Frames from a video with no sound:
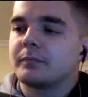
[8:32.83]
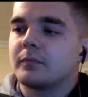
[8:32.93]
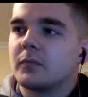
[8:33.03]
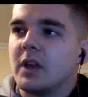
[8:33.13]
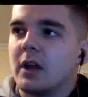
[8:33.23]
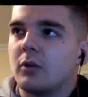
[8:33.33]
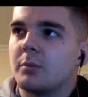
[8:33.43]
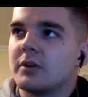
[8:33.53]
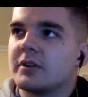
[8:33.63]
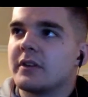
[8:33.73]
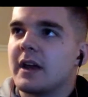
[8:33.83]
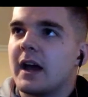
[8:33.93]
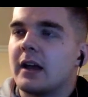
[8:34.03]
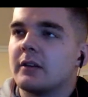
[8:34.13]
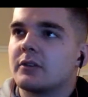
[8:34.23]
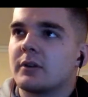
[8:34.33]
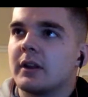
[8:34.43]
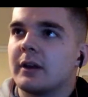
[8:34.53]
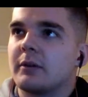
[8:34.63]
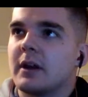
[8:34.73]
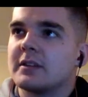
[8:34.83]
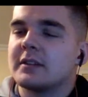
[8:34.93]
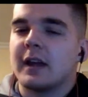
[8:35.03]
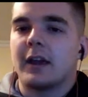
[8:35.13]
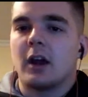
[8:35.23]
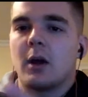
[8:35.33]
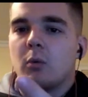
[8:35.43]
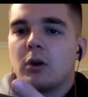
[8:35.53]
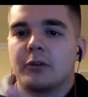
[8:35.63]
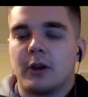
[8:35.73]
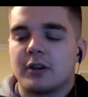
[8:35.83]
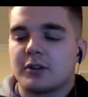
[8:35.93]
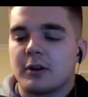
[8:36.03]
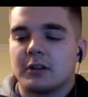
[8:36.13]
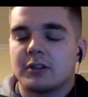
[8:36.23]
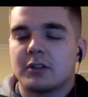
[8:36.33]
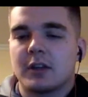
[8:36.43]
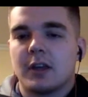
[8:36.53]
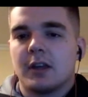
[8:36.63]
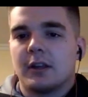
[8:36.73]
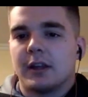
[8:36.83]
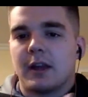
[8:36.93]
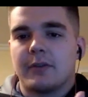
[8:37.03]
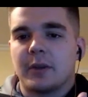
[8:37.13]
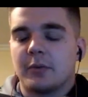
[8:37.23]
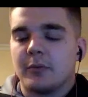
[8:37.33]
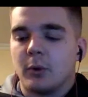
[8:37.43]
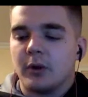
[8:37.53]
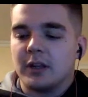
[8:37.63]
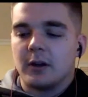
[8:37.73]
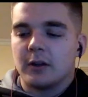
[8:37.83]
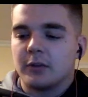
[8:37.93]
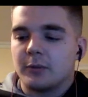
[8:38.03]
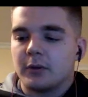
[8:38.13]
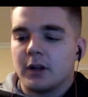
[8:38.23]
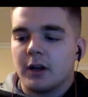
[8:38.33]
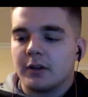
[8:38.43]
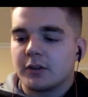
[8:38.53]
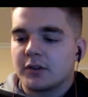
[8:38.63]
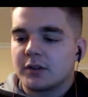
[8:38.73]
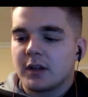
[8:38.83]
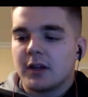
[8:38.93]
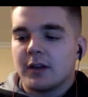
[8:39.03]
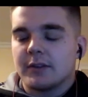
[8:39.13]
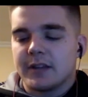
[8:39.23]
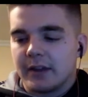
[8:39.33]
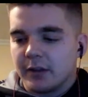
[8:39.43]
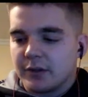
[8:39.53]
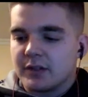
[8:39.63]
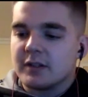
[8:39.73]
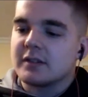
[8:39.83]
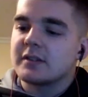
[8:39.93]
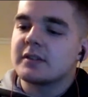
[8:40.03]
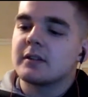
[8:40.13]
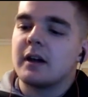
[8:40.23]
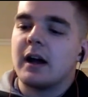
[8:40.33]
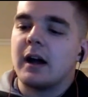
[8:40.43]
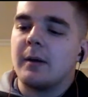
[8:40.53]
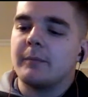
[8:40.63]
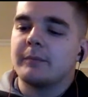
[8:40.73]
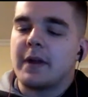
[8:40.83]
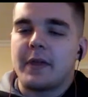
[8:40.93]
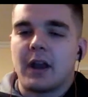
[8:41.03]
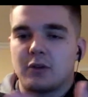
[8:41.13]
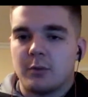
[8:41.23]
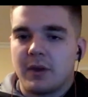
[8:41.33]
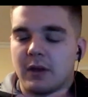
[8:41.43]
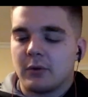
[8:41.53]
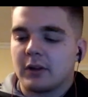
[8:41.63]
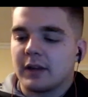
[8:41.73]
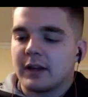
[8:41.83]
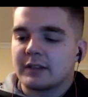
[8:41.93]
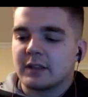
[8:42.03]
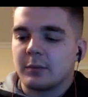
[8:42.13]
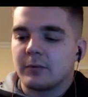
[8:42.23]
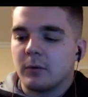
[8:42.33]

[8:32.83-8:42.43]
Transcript: Yeah, glute bridges, that straight leg raise. I get up, world's greatest stretch. Like Evan said before, knee hug into a lunge, side lunges, and then I do the band work like I said before.